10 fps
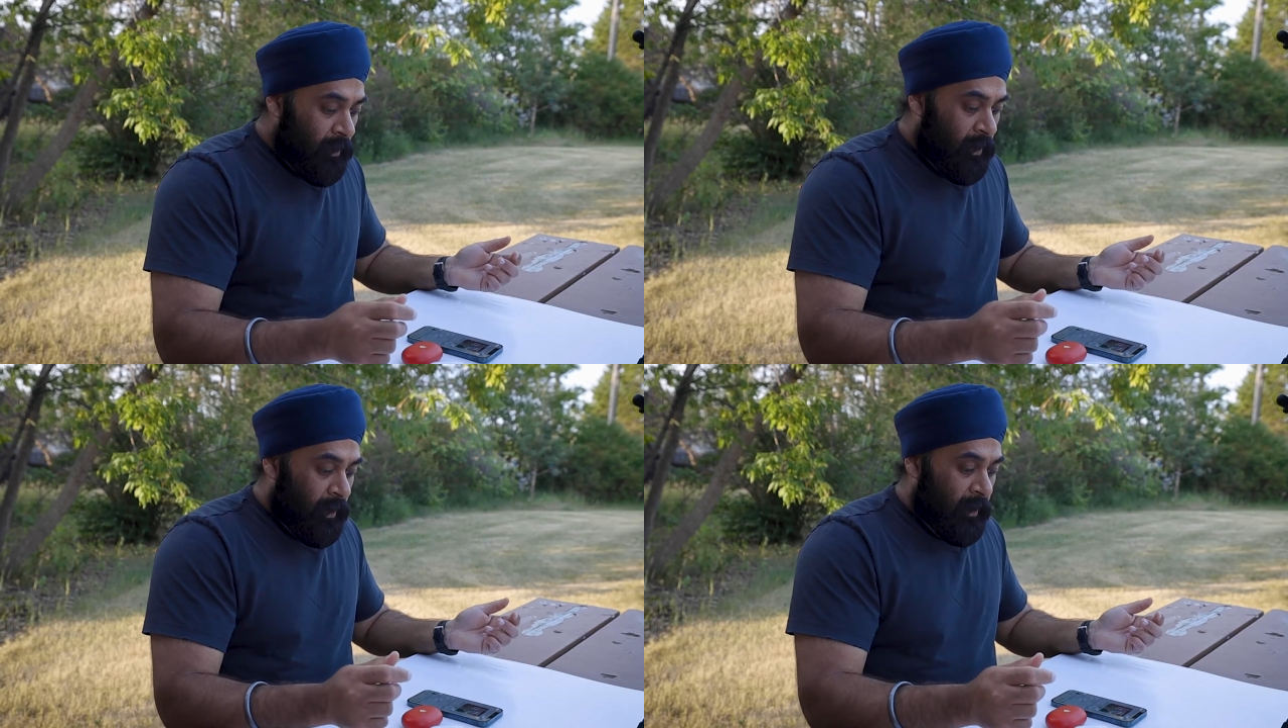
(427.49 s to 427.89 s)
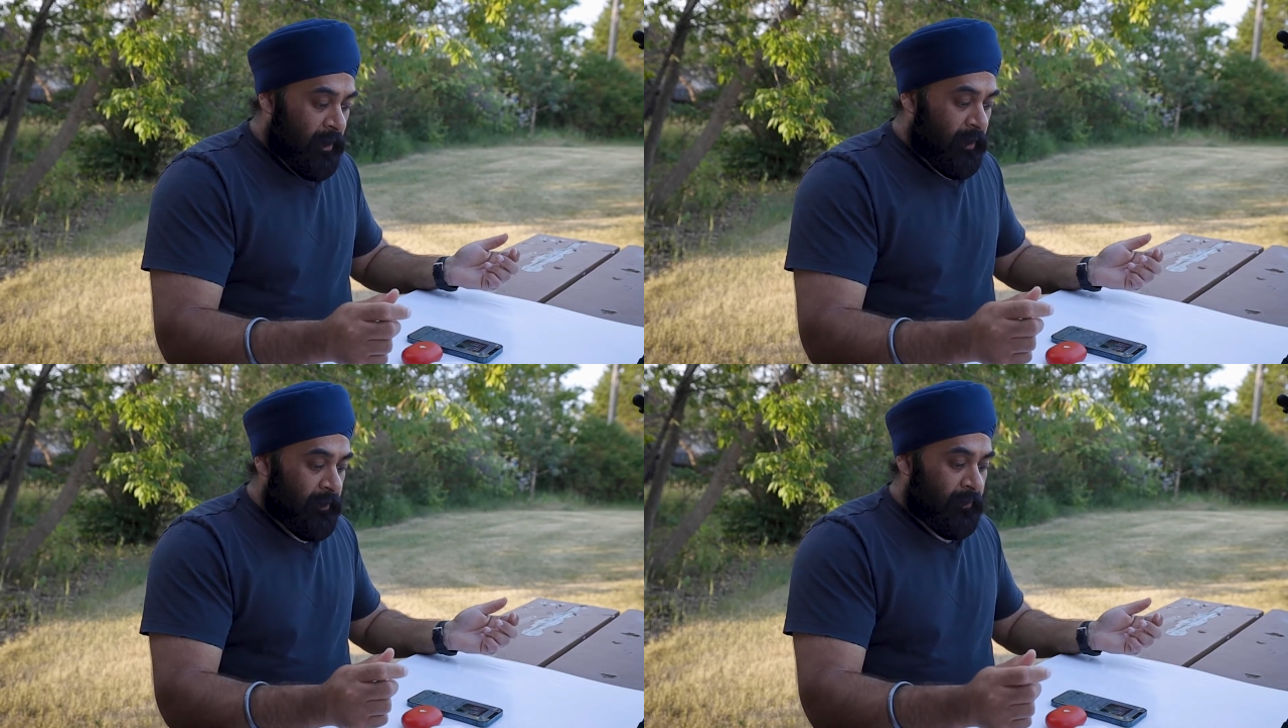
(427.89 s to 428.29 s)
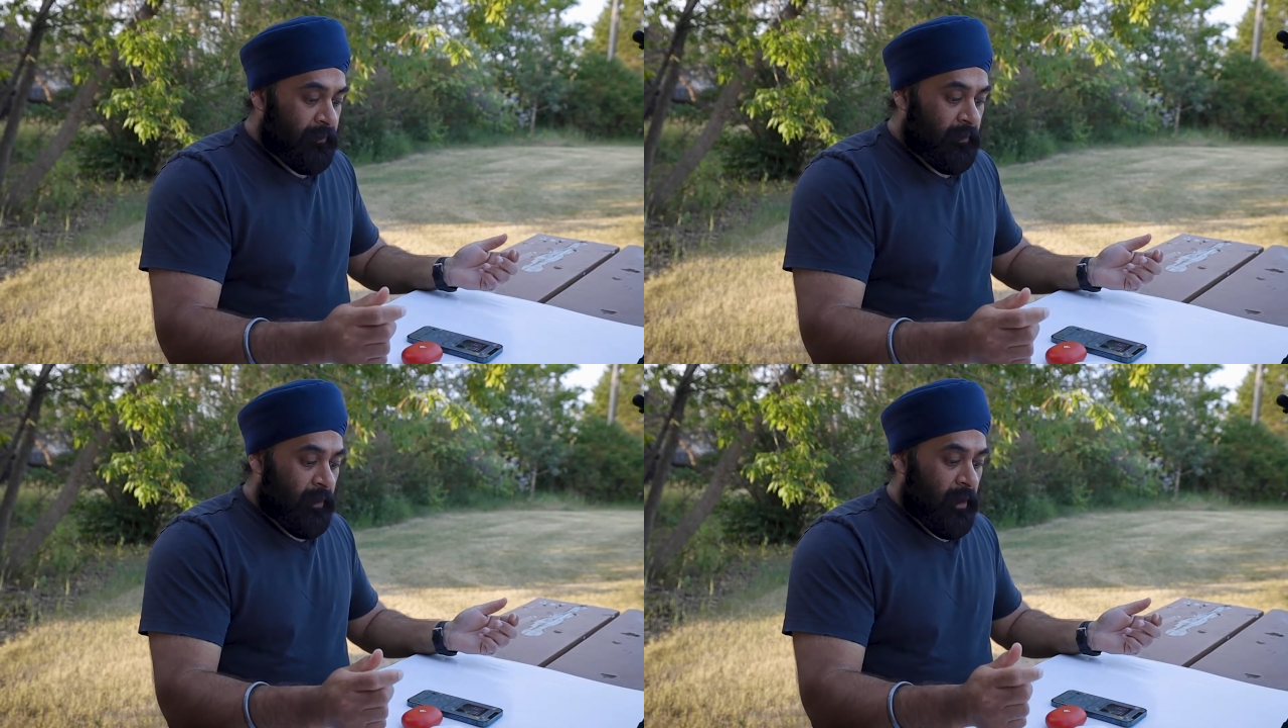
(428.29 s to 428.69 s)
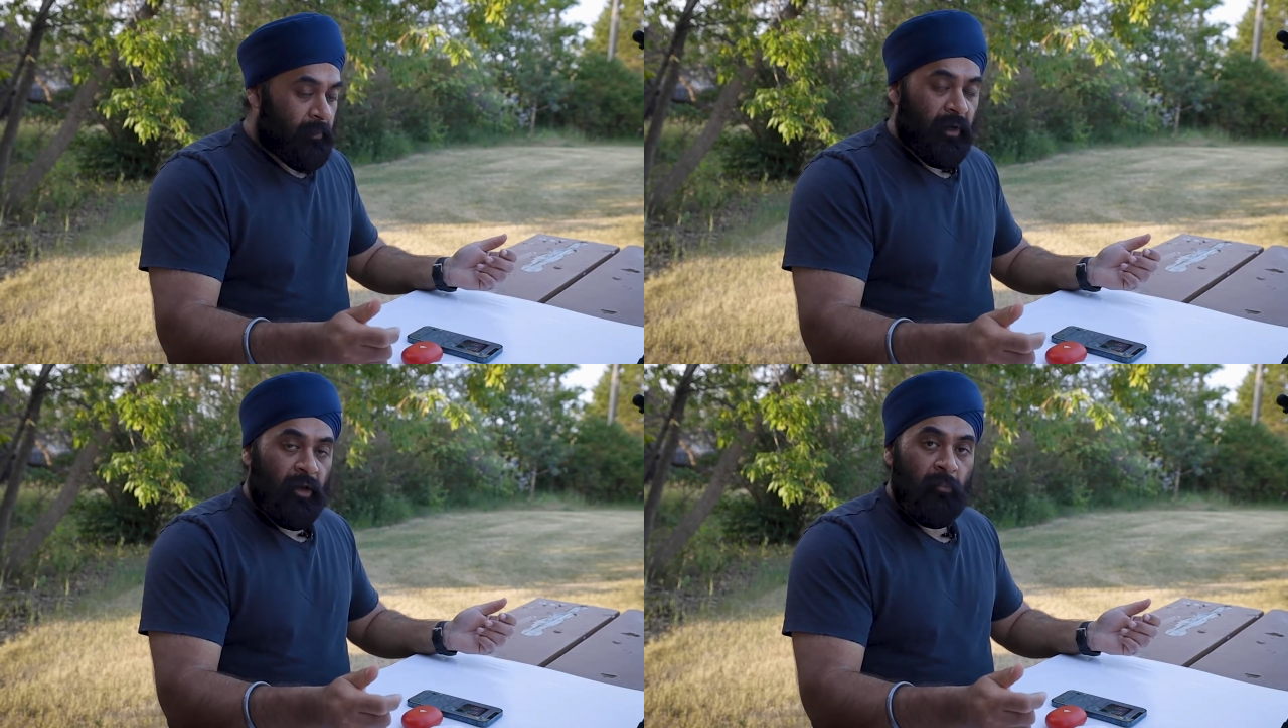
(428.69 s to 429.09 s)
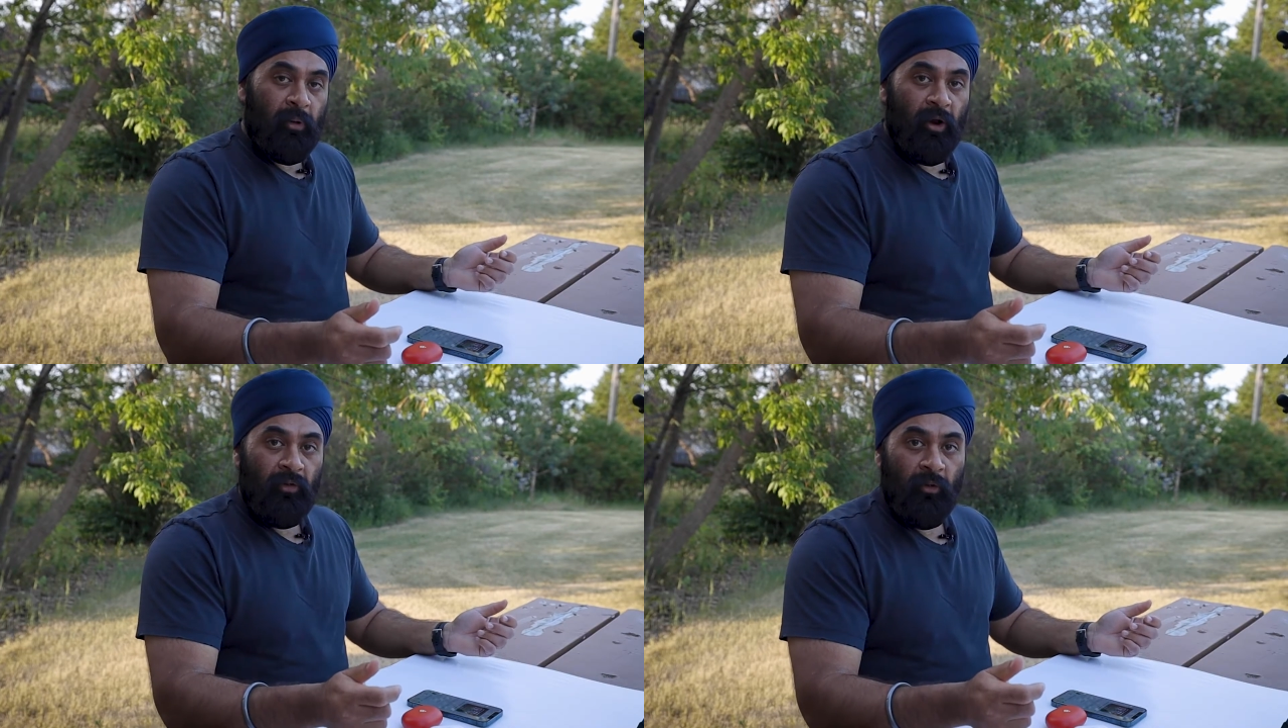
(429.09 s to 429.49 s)
I'm going to
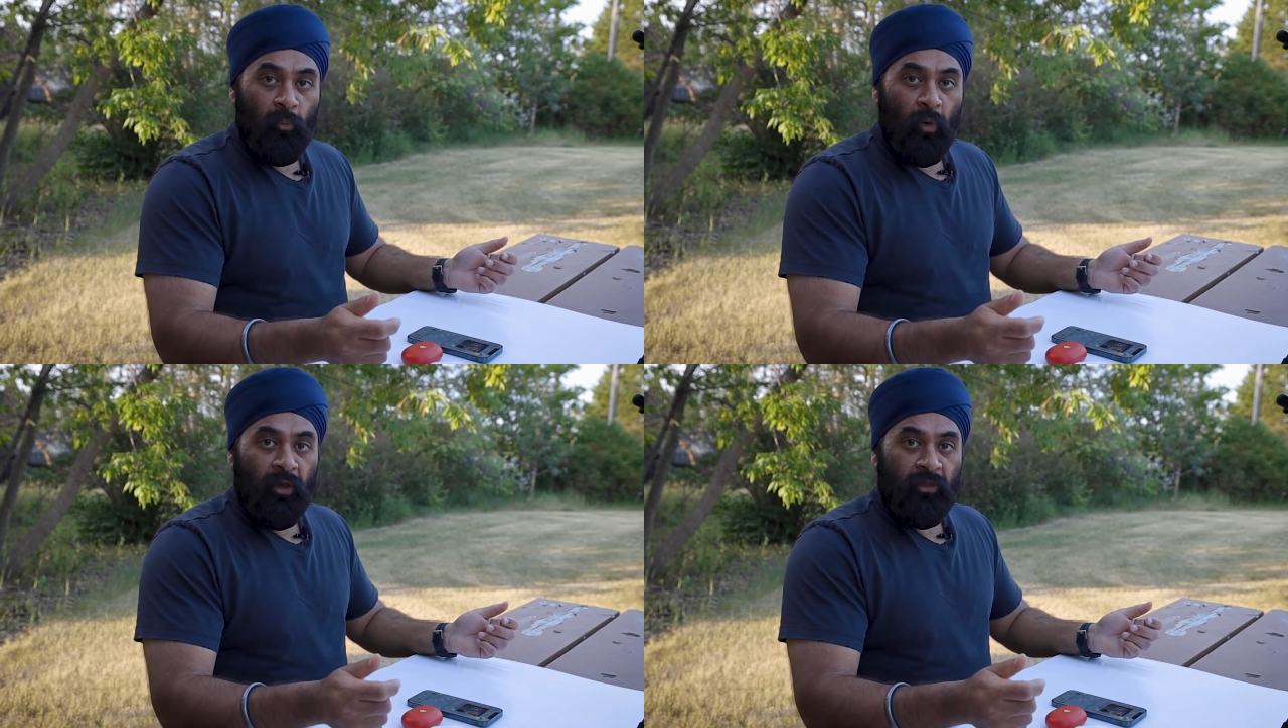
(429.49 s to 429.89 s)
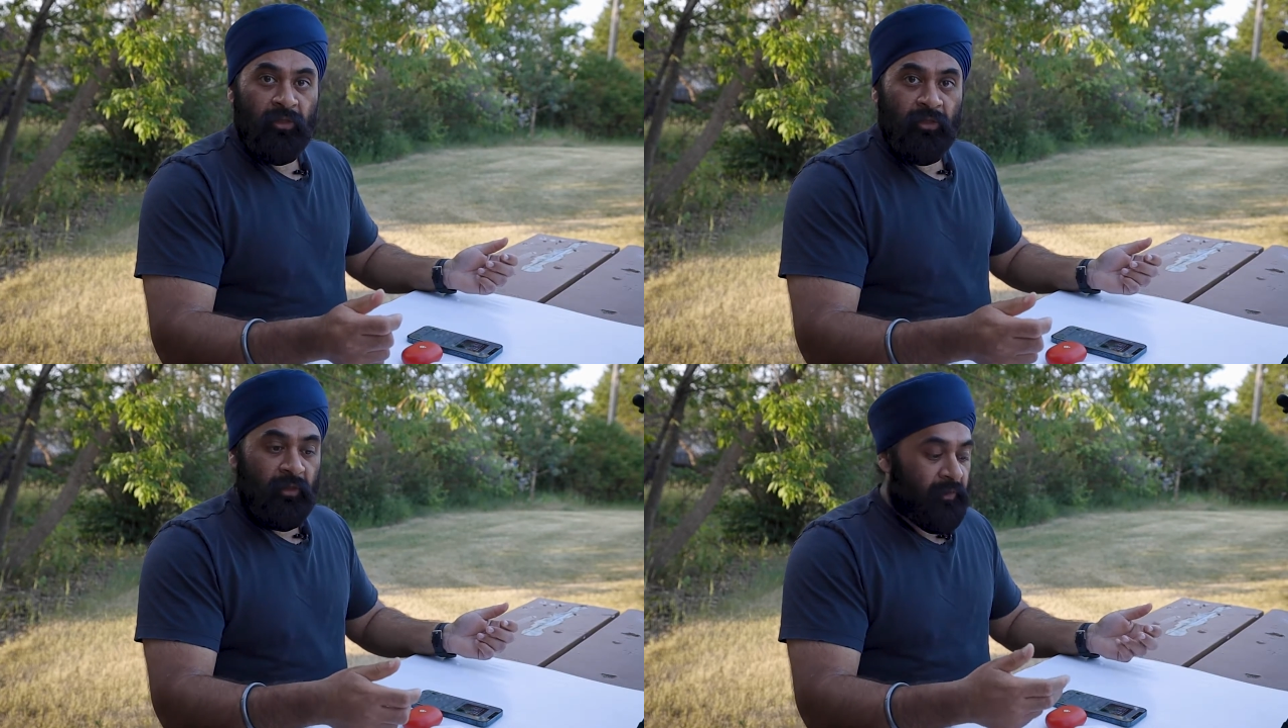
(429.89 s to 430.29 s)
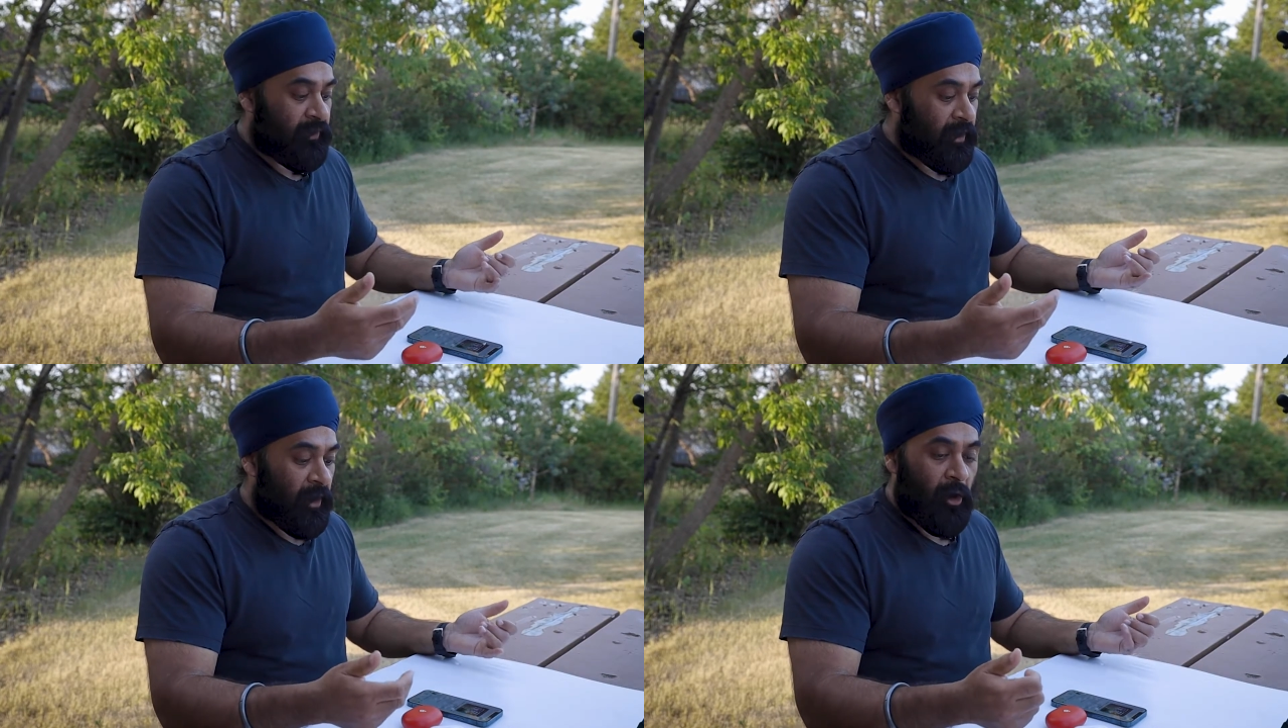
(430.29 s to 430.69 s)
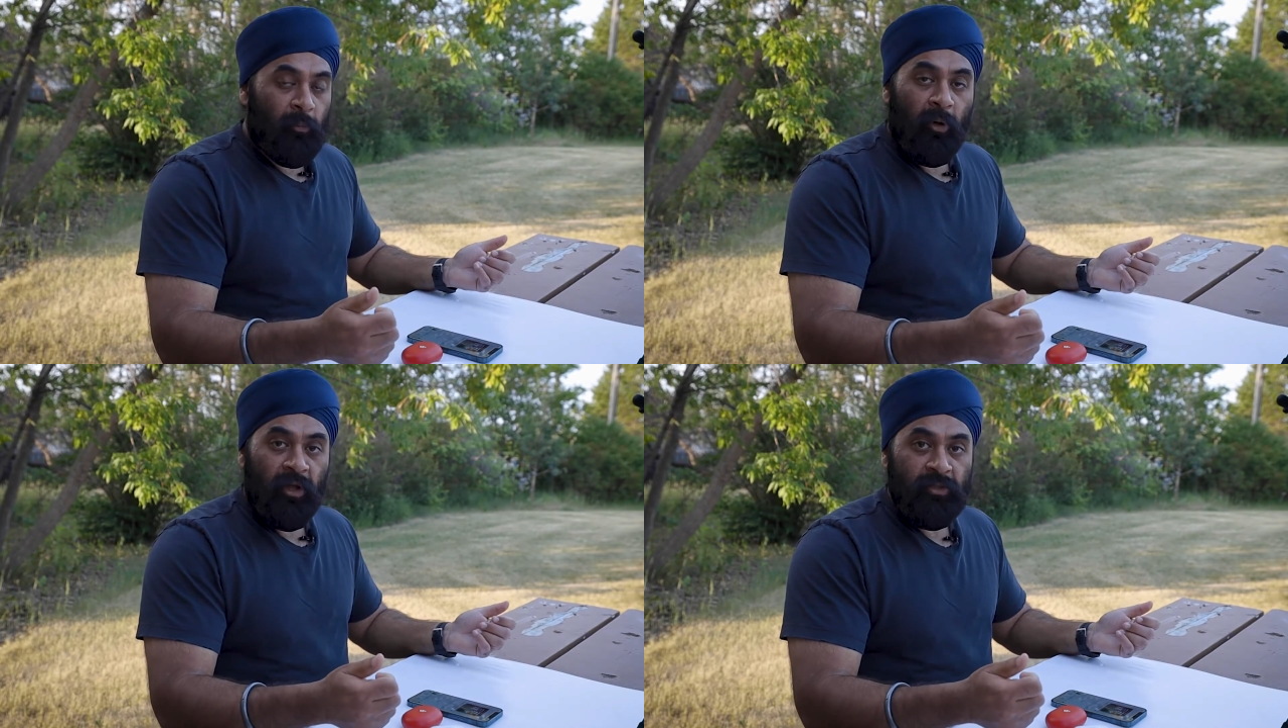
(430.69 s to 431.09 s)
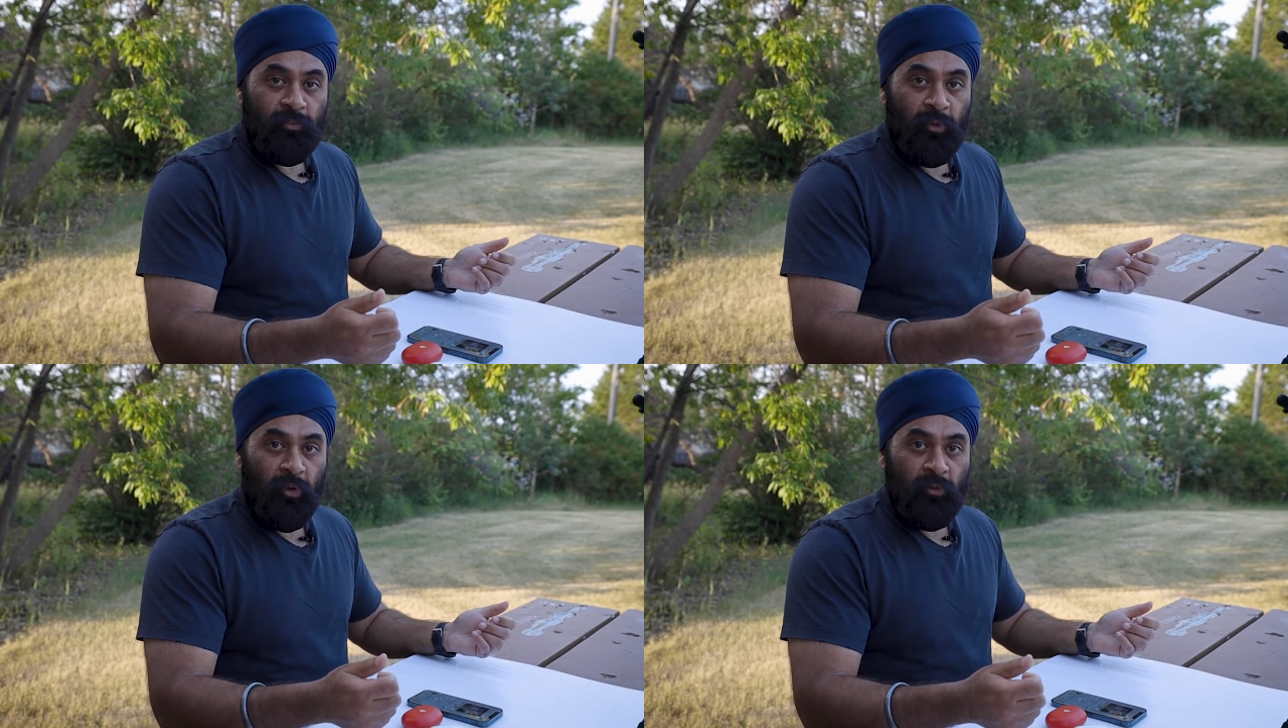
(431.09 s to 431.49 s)
compare them with the AirPods
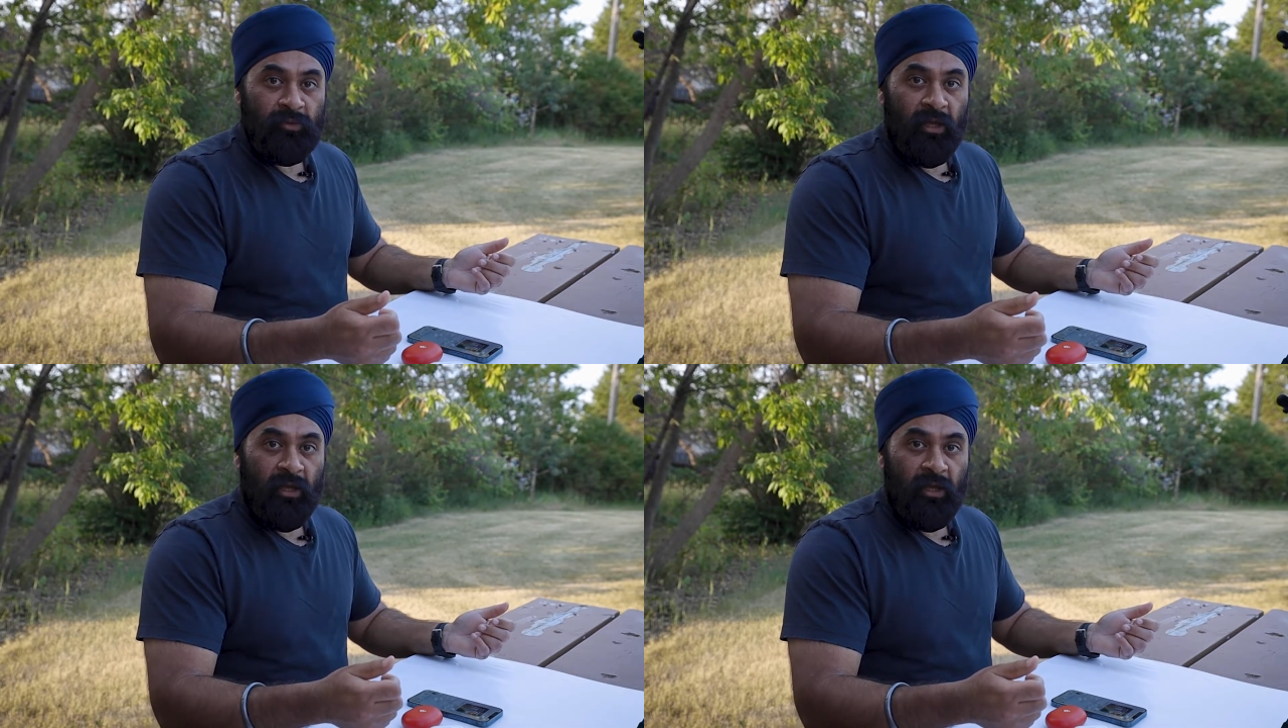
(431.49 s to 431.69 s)
Pros,